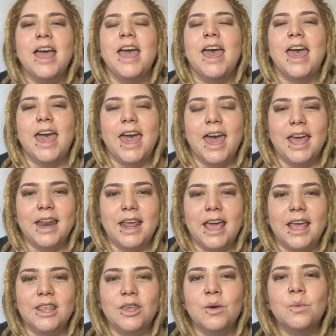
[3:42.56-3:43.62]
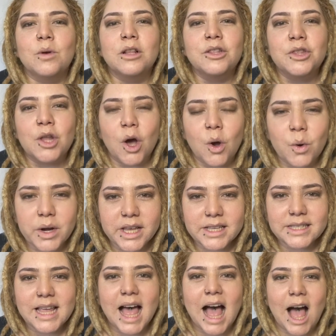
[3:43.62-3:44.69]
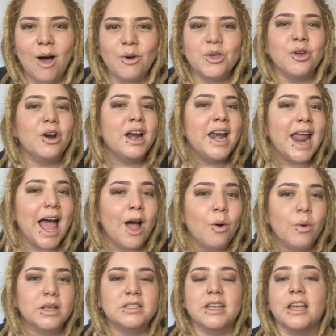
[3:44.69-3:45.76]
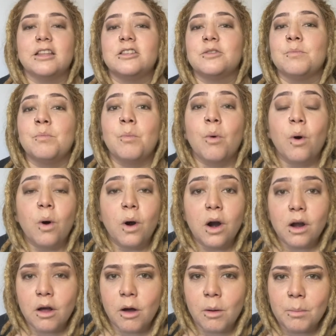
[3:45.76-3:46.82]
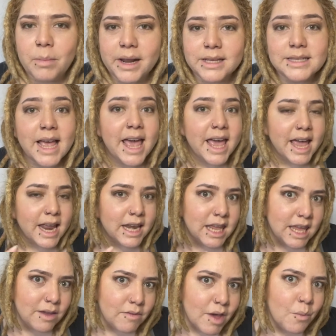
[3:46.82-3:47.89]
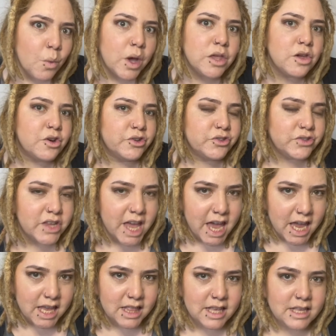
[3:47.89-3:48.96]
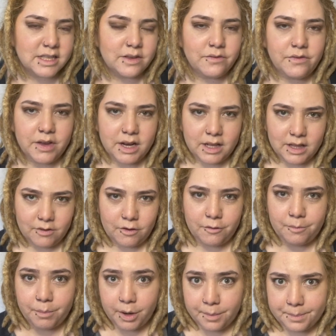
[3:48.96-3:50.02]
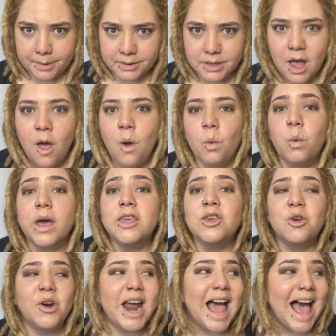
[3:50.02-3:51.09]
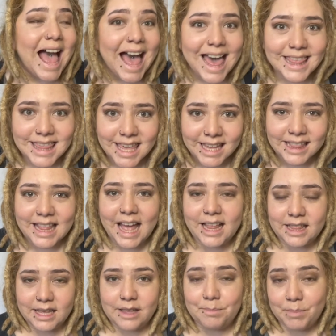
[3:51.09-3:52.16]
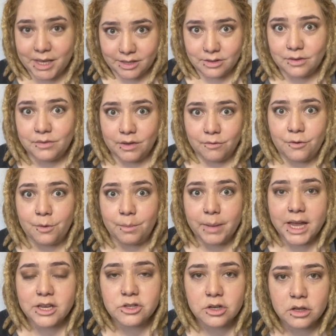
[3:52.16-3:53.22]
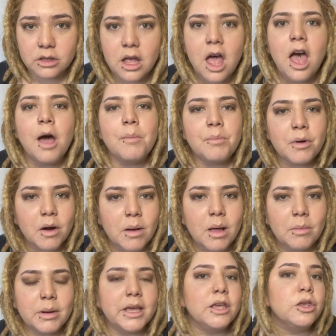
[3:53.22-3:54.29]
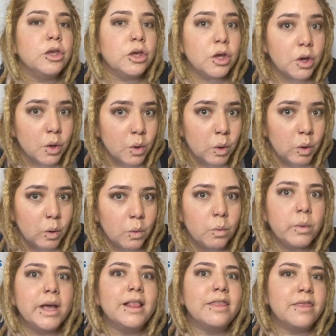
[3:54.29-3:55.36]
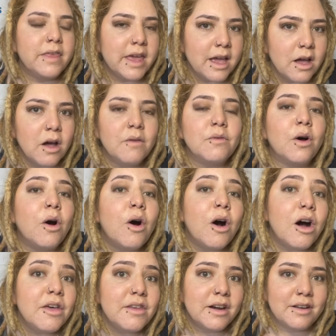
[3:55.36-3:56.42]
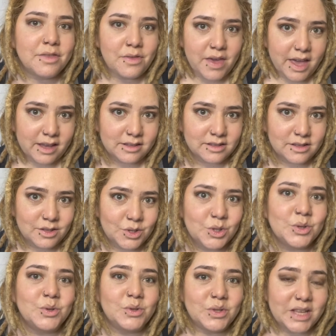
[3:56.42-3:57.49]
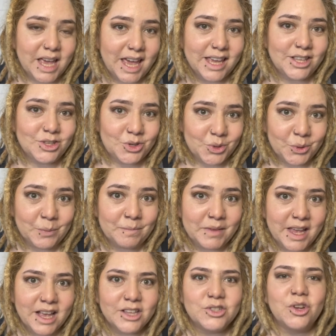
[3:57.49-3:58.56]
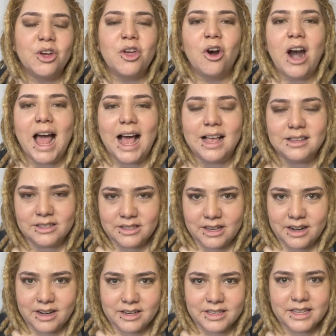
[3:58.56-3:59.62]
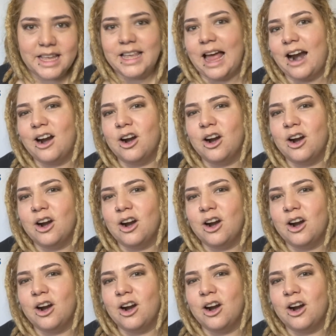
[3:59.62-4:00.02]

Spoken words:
and you will notice how your language gets more complex. And even when you're saying this infinitive of purpose, when you're adding that piece of information, probably you will think of other things to say too. So your answers are